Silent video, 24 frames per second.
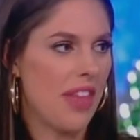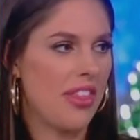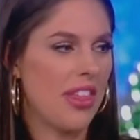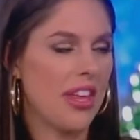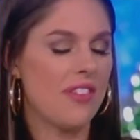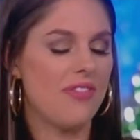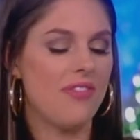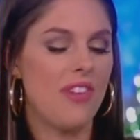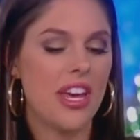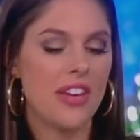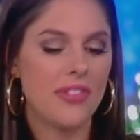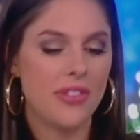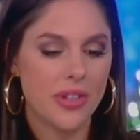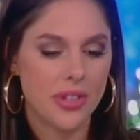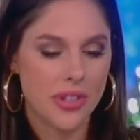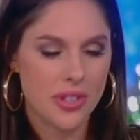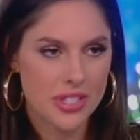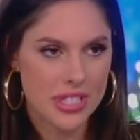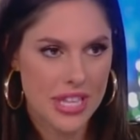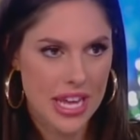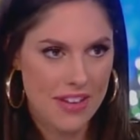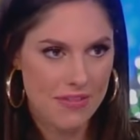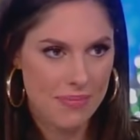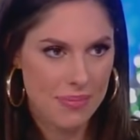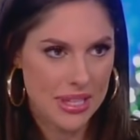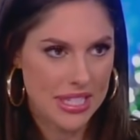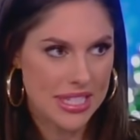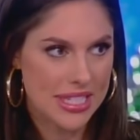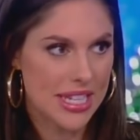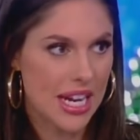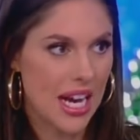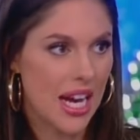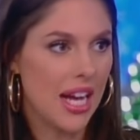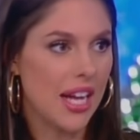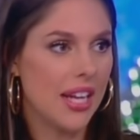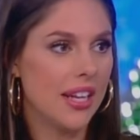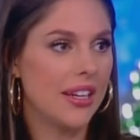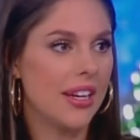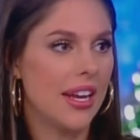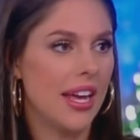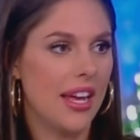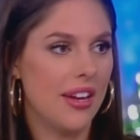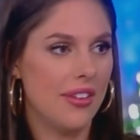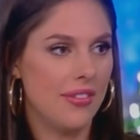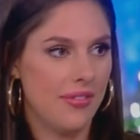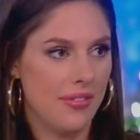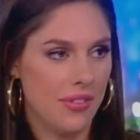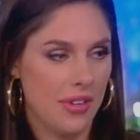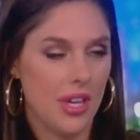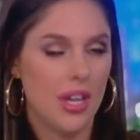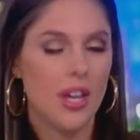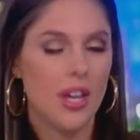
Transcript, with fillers: I think favors have been done, and